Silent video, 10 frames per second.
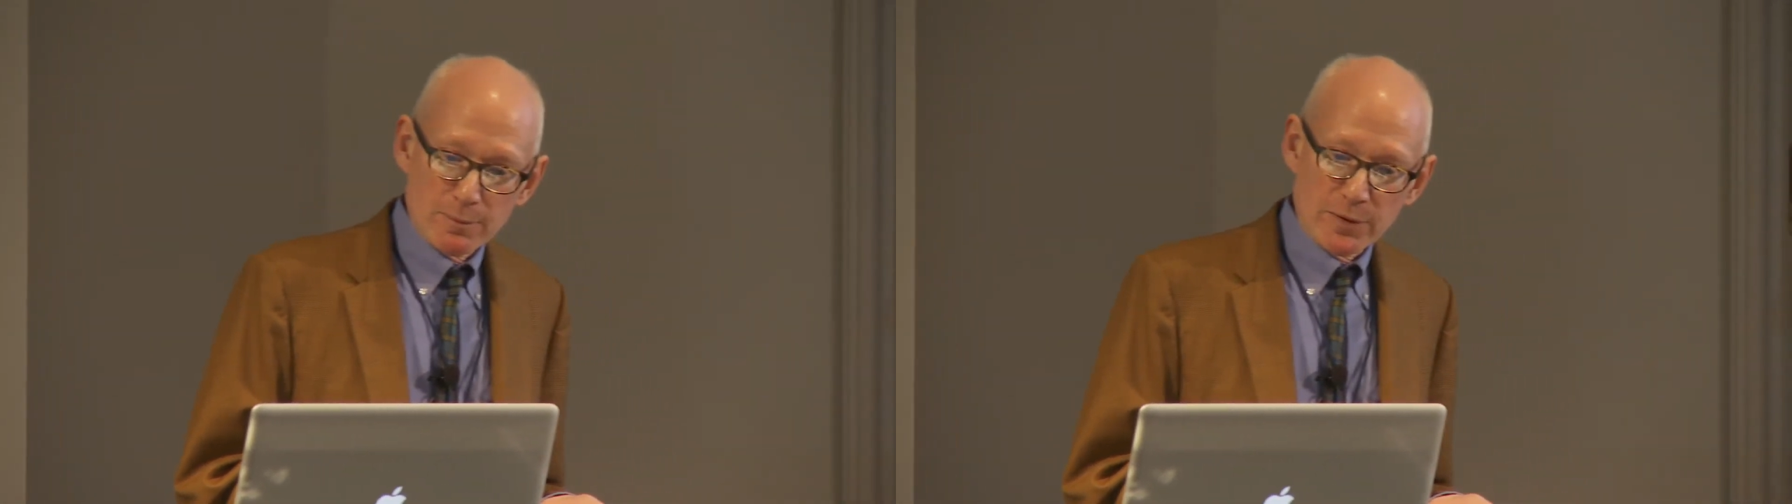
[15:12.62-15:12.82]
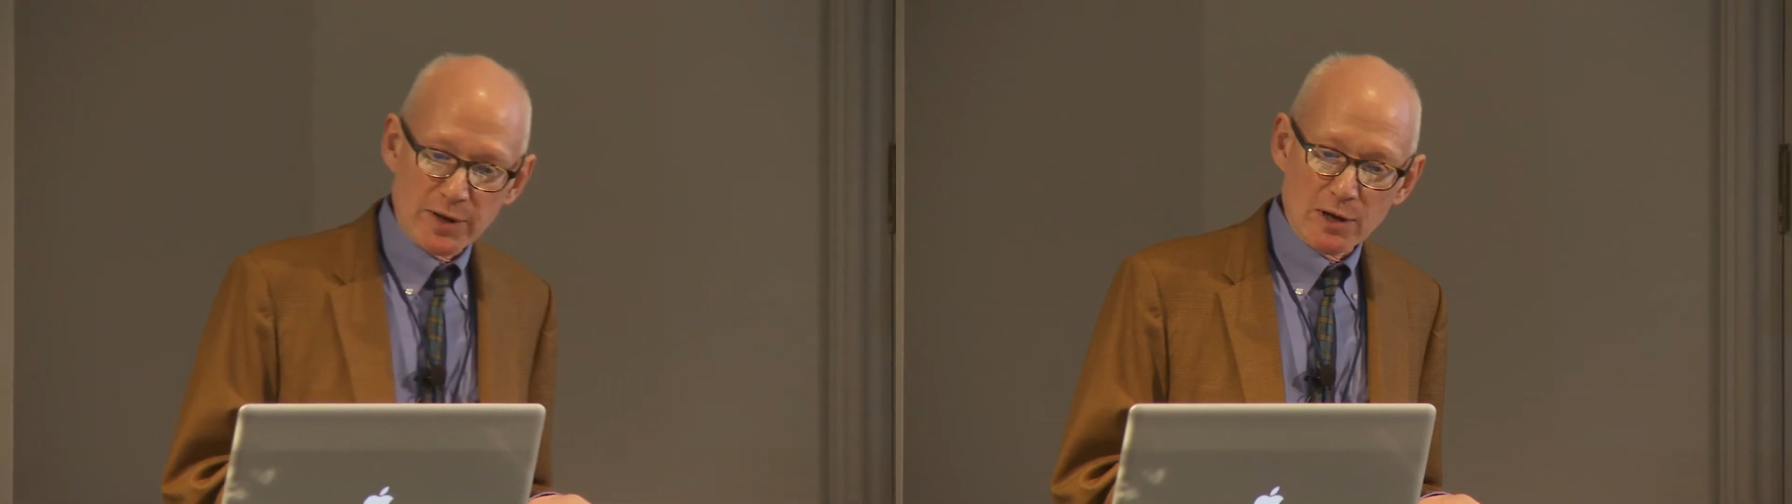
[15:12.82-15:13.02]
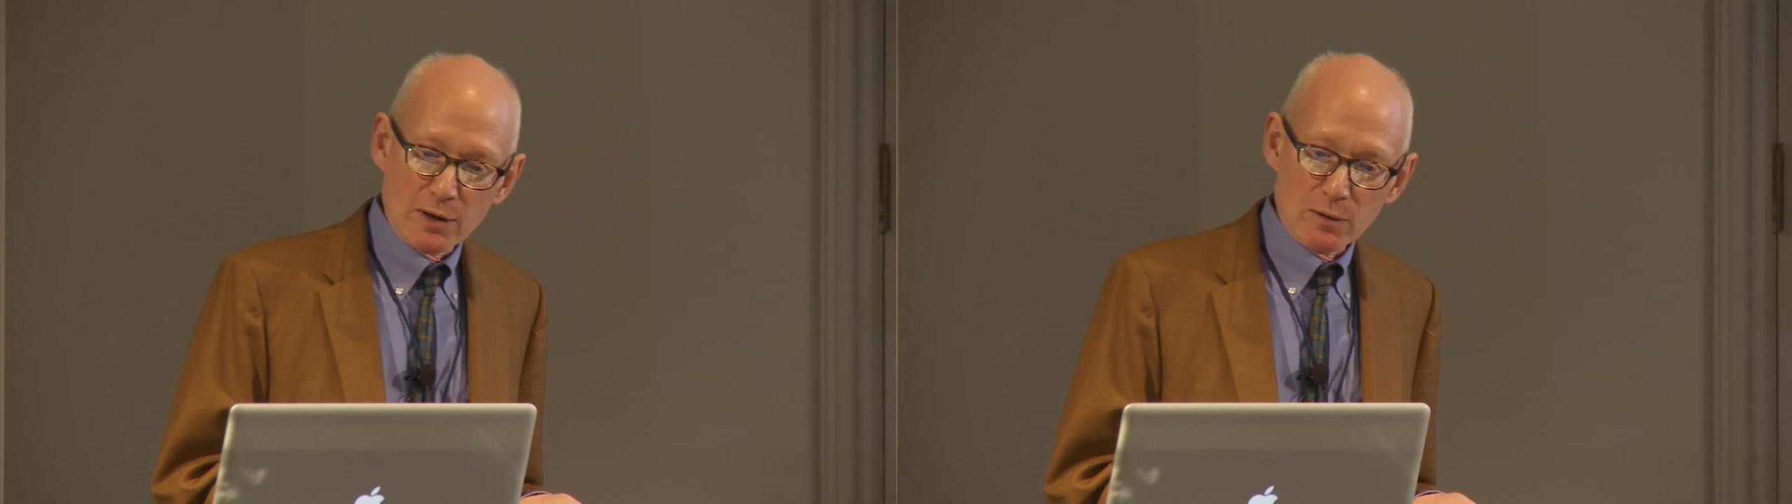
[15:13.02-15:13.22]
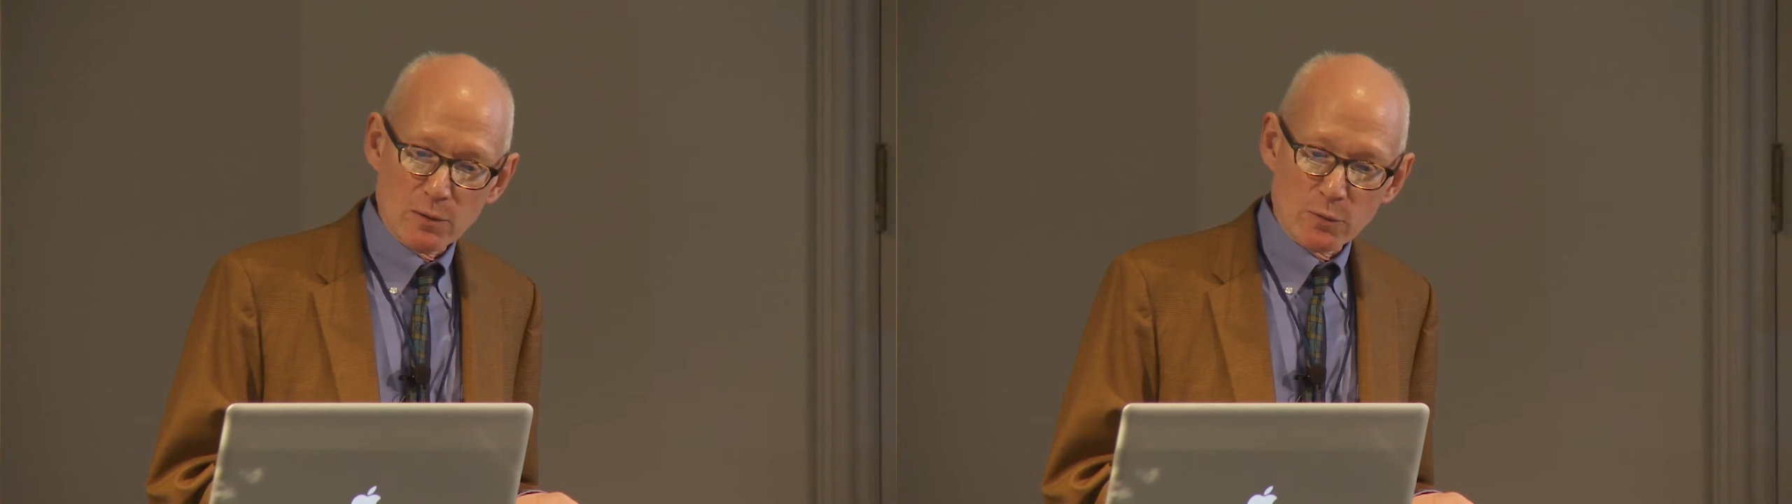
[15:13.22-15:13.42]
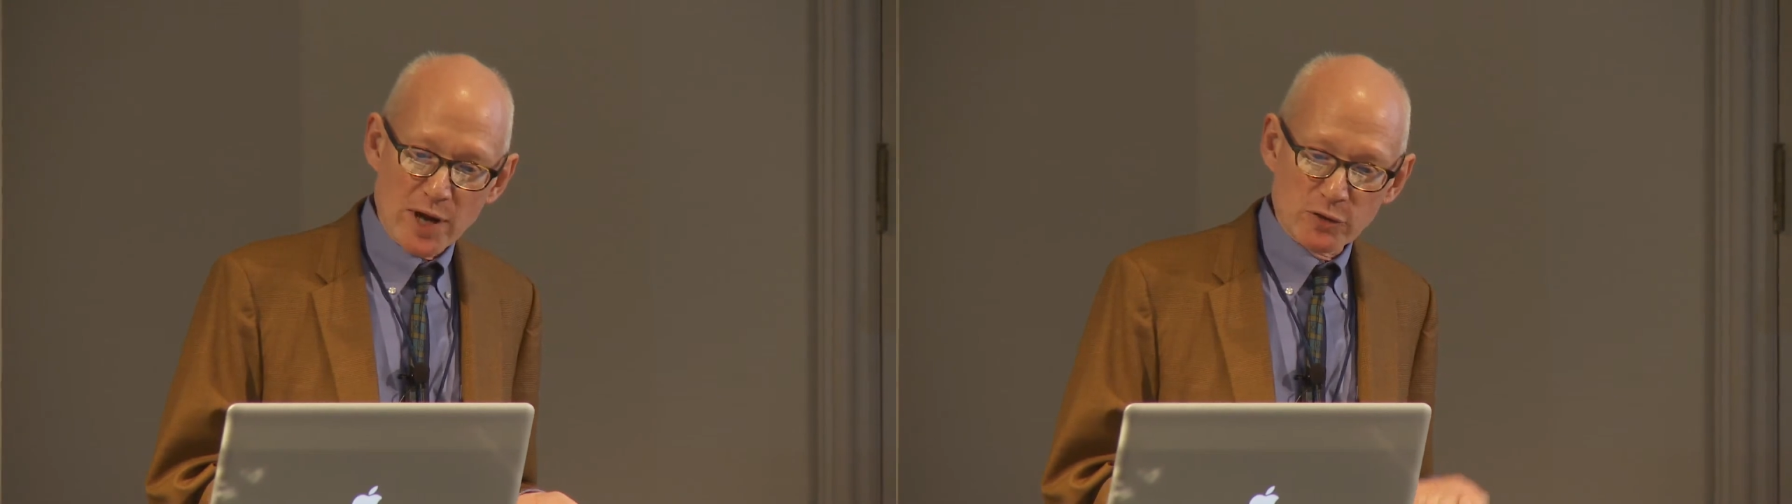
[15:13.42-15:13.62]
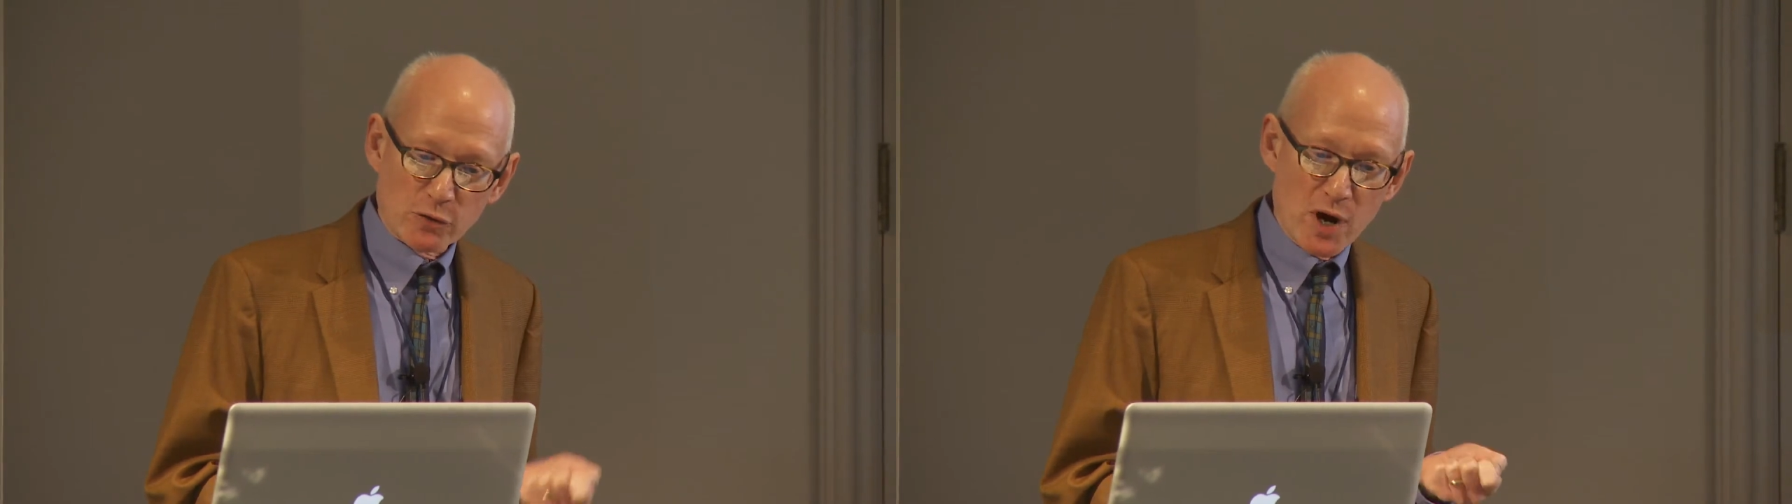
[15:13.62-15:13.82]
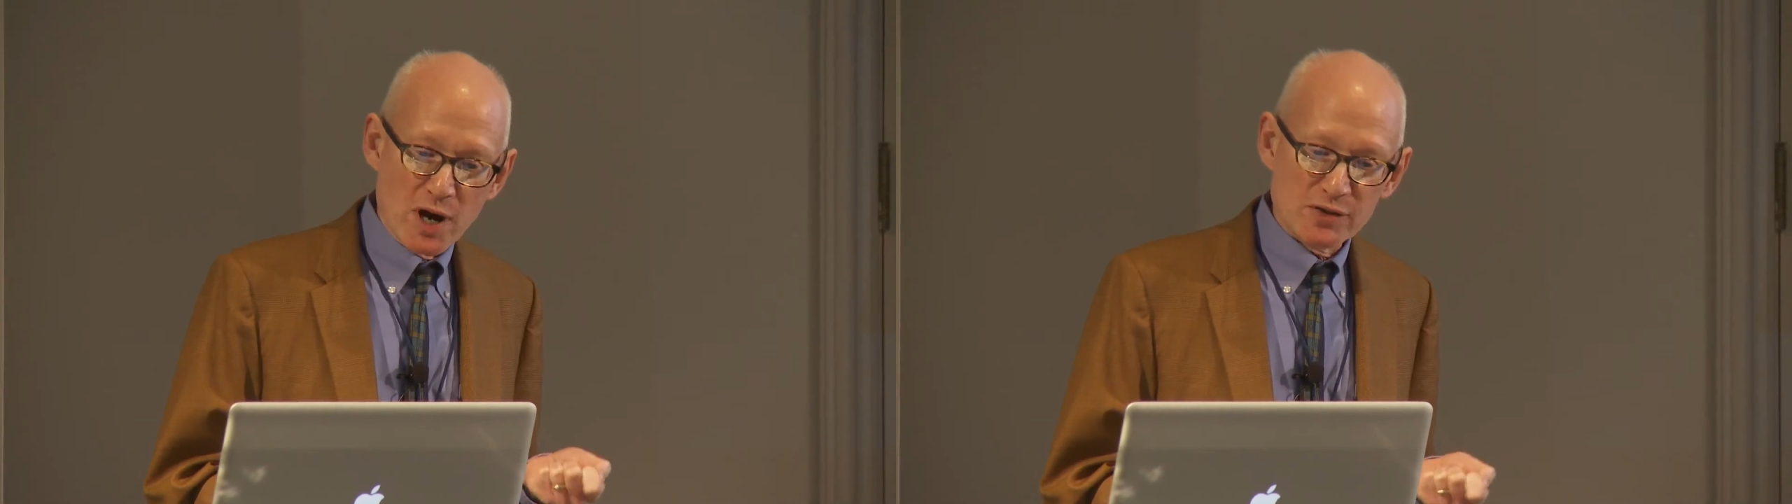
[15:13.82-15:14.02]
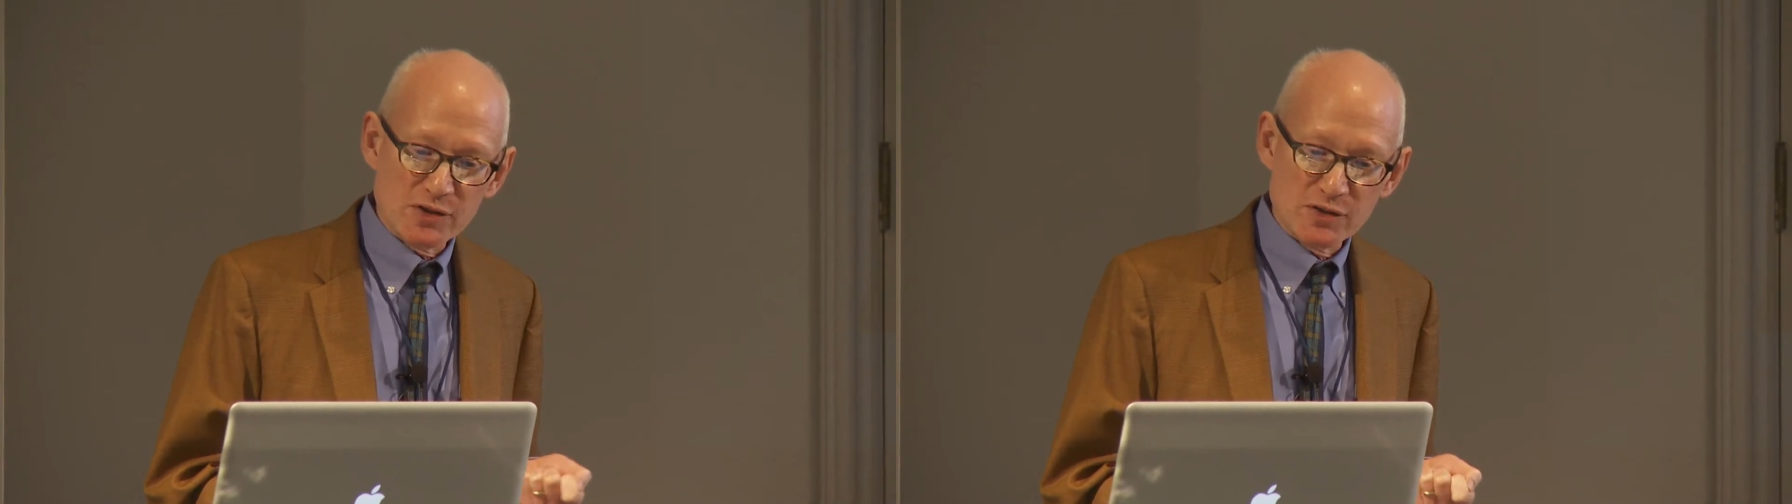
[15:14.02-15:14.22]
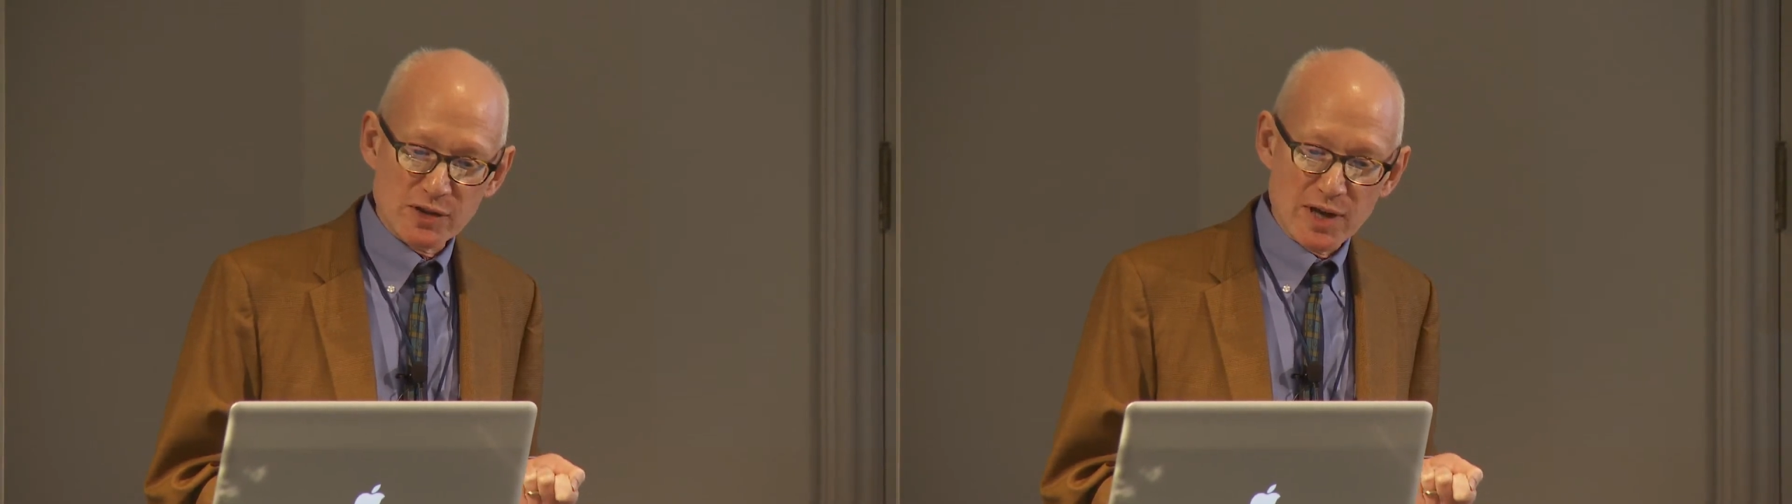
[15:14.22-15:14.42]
The Red Cross